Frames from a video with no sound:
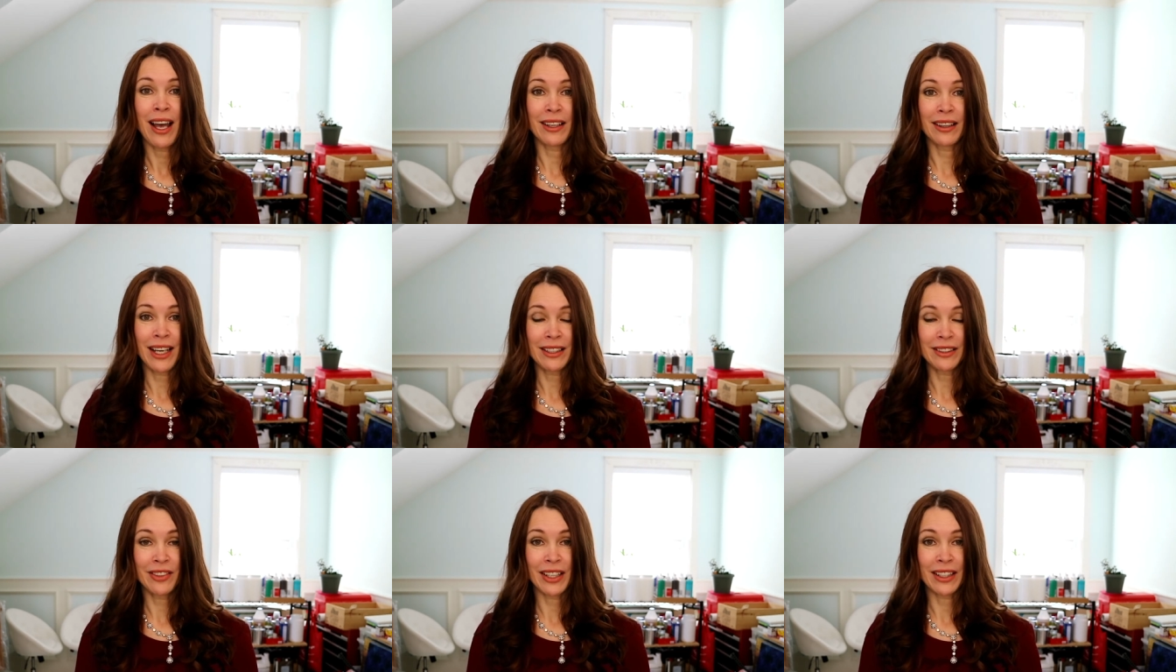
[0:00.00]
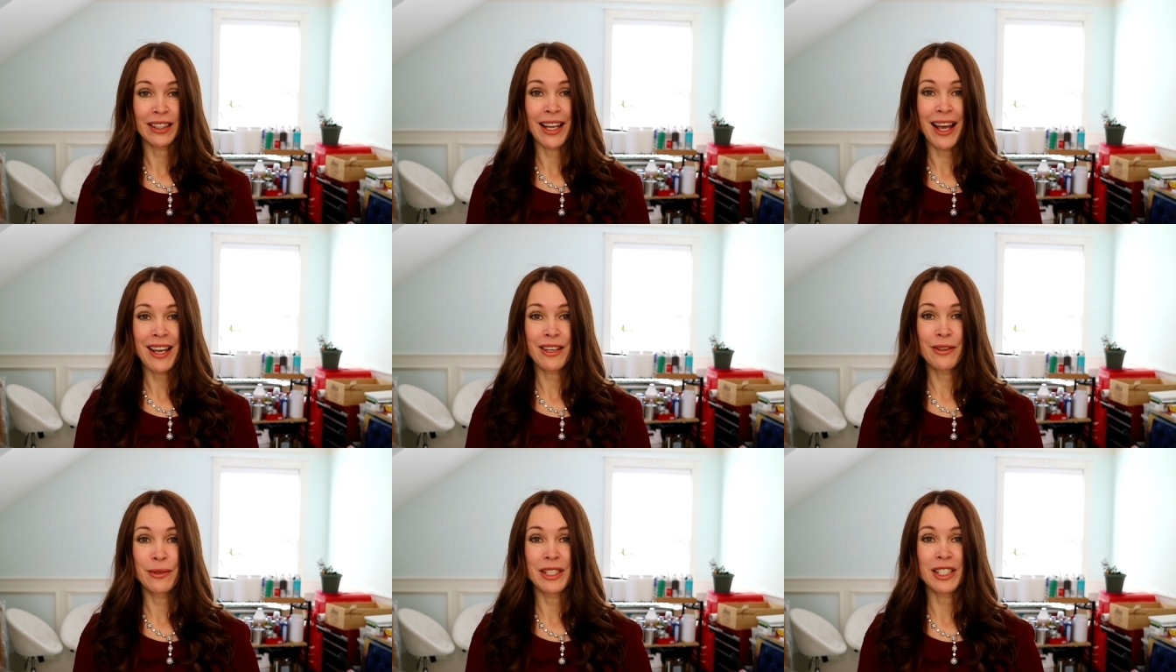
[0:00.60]
latvian
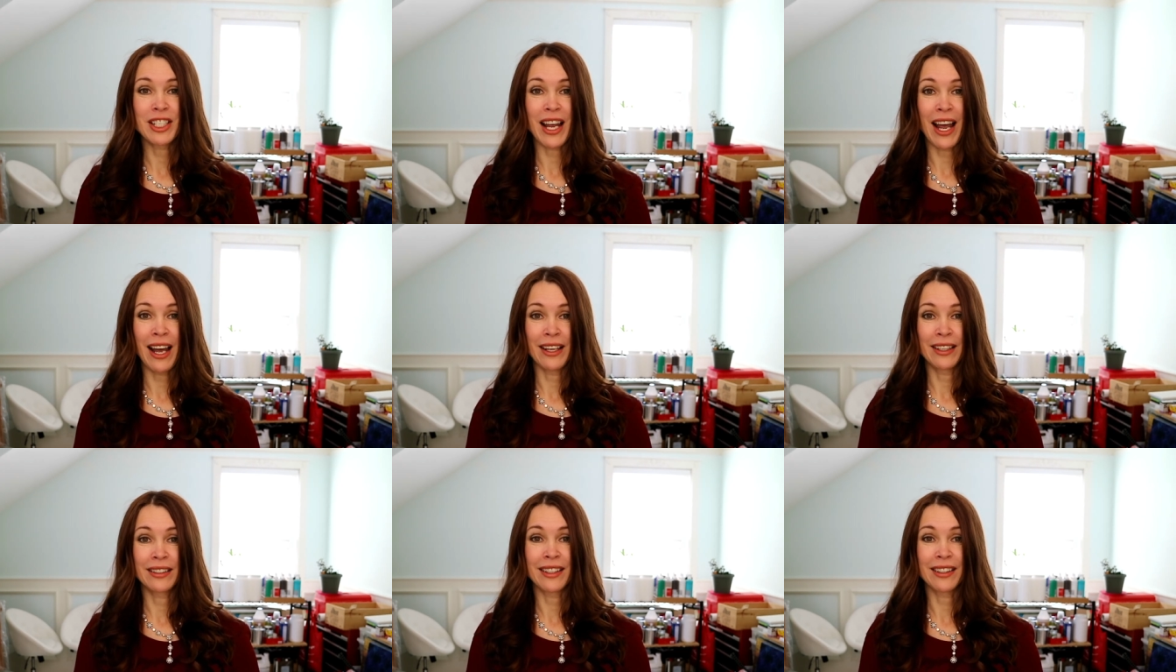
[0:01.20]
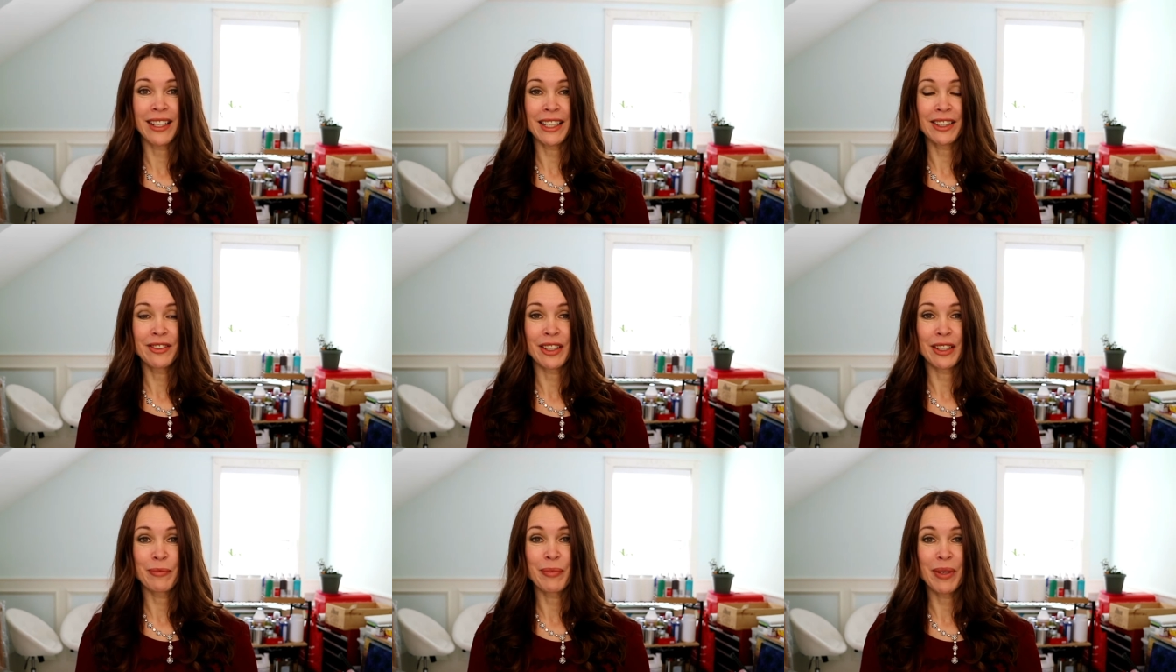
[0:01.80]
language and
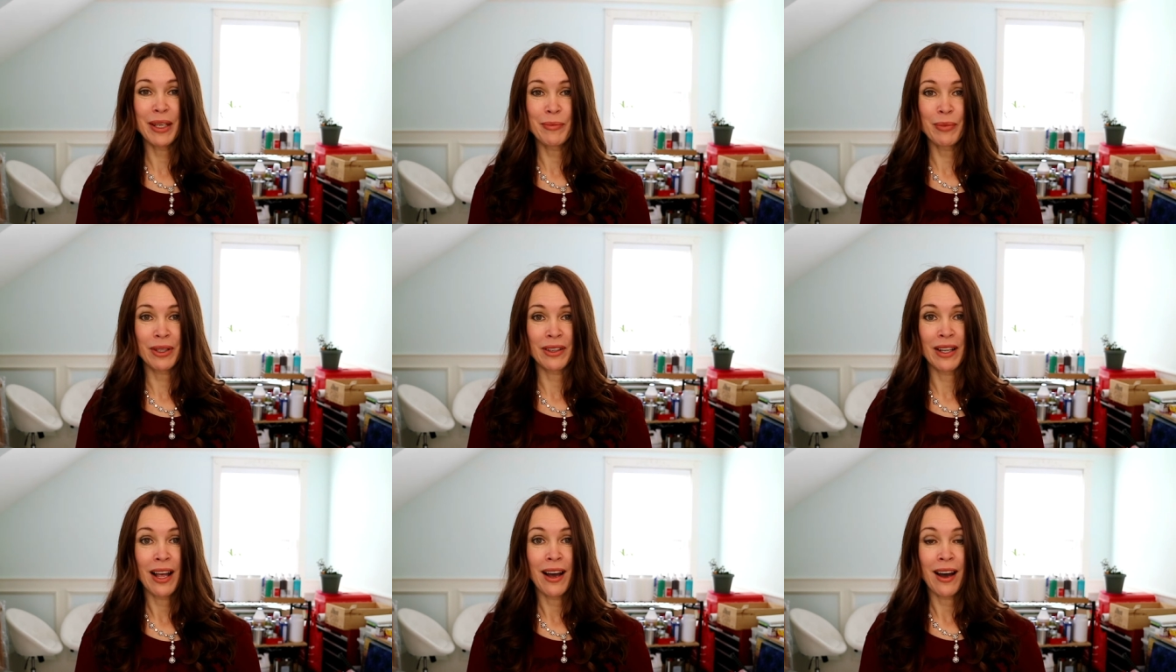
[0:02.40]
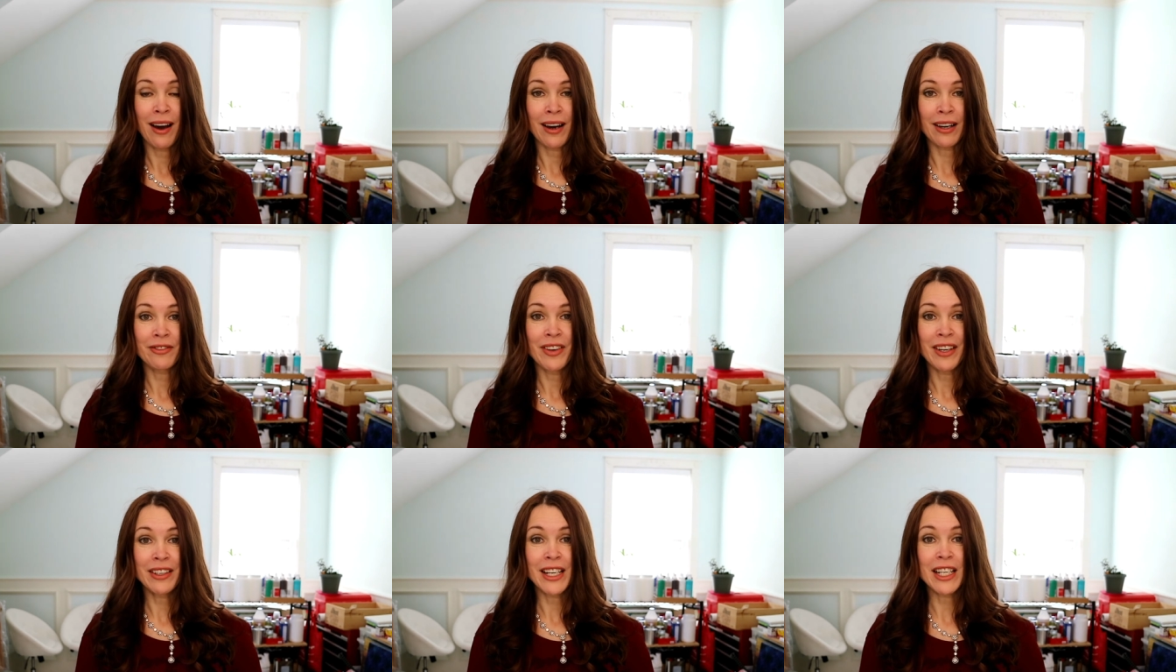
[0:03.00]
latvian people are
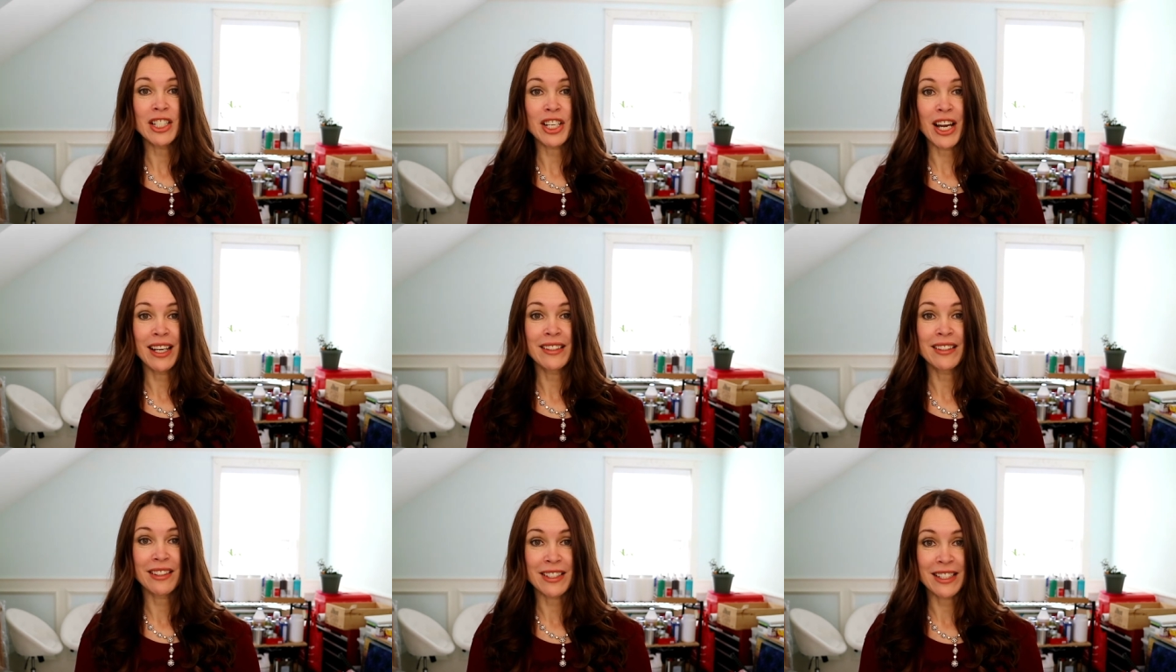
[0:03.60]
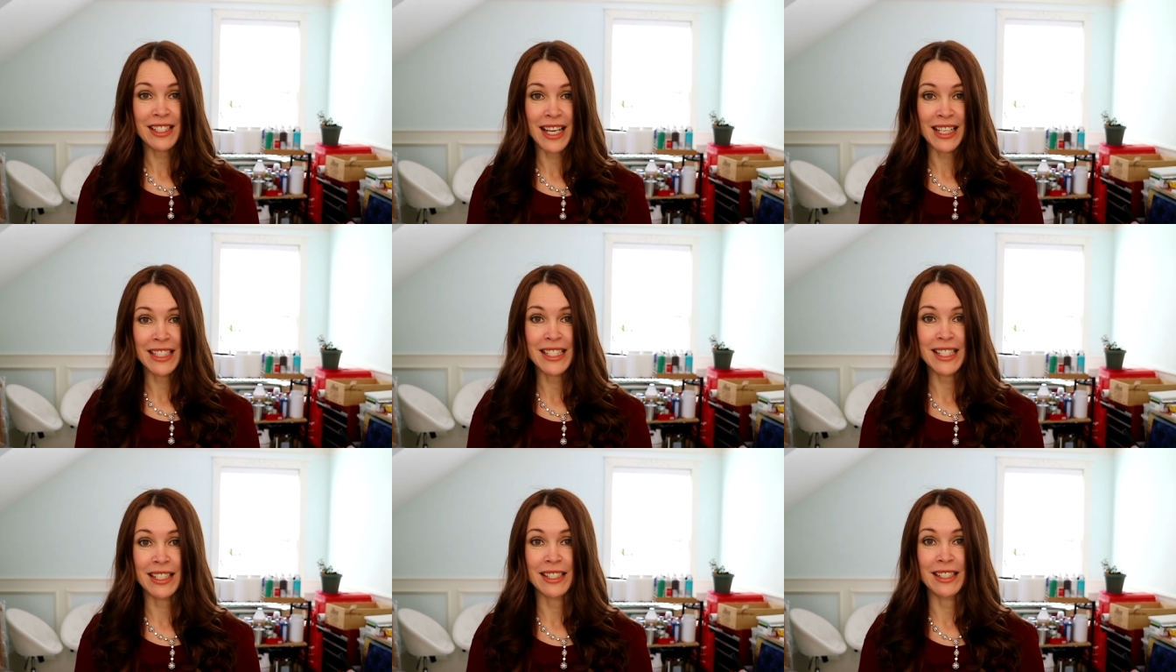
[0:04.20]
very gender
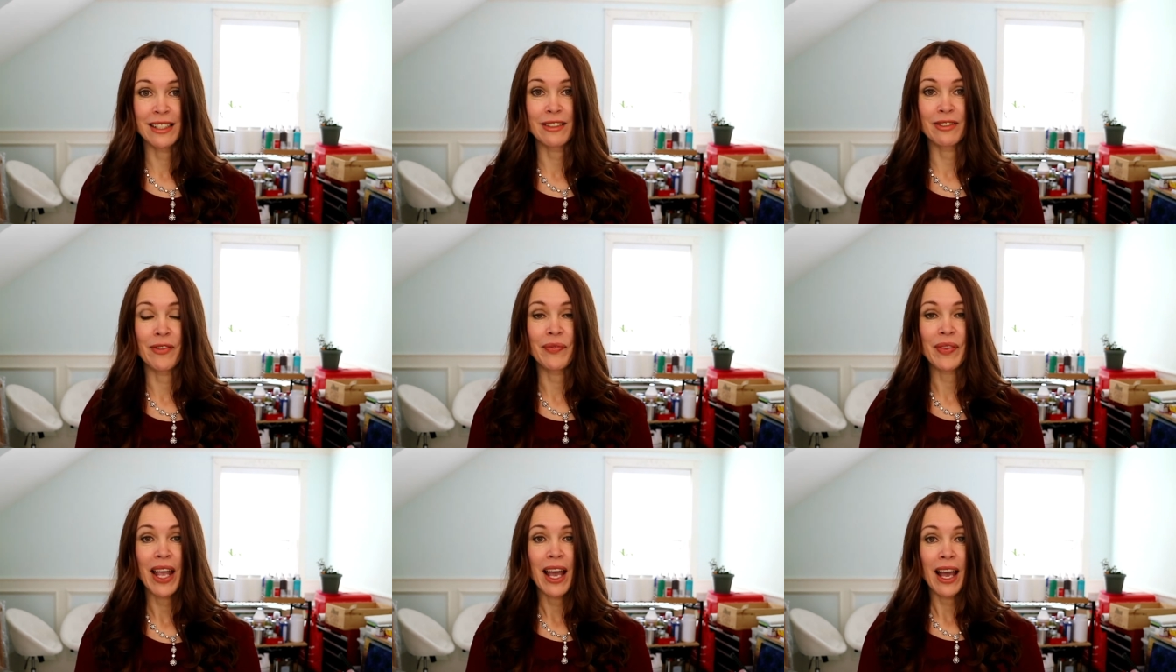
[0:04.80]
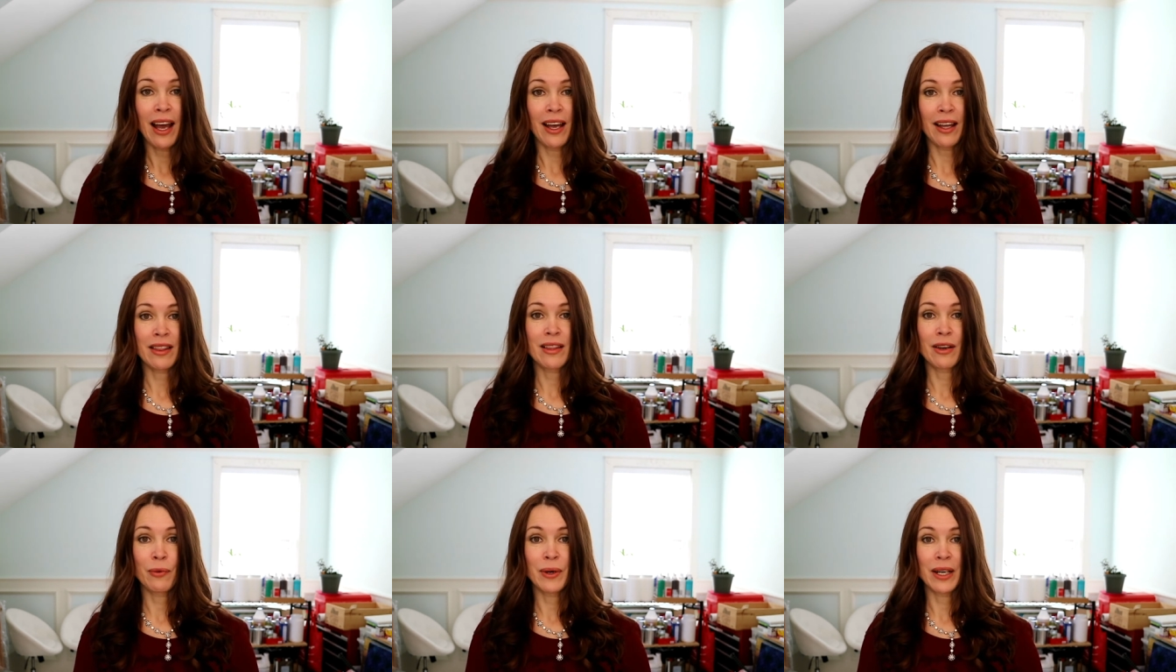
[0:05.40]
sensitive
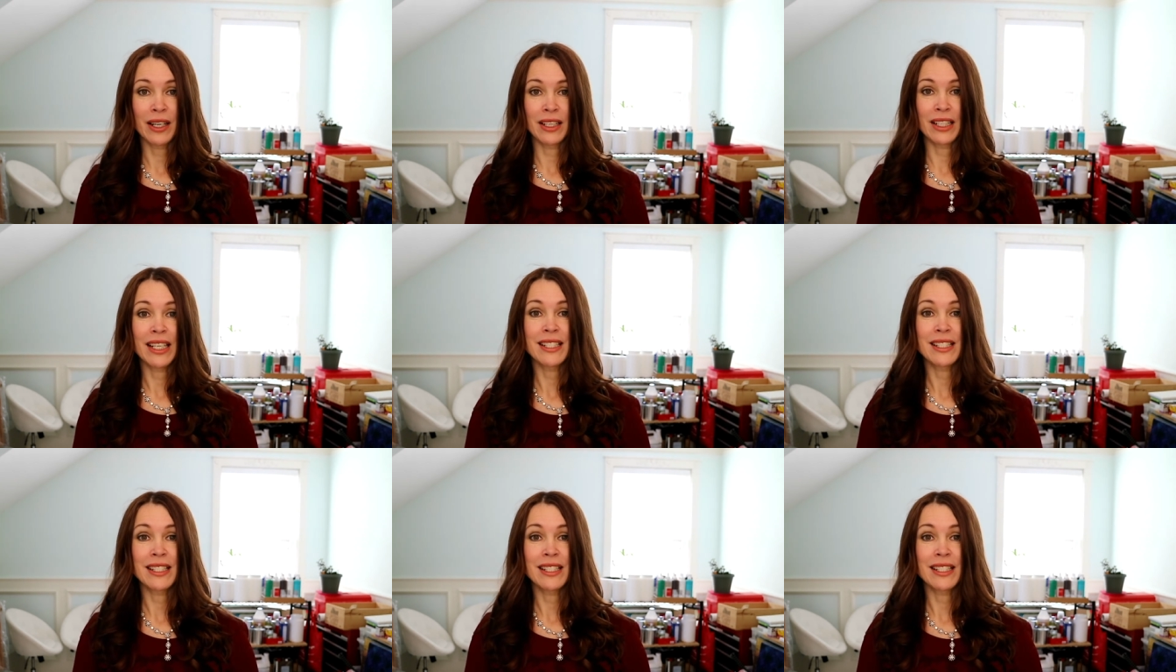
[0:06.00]
and the word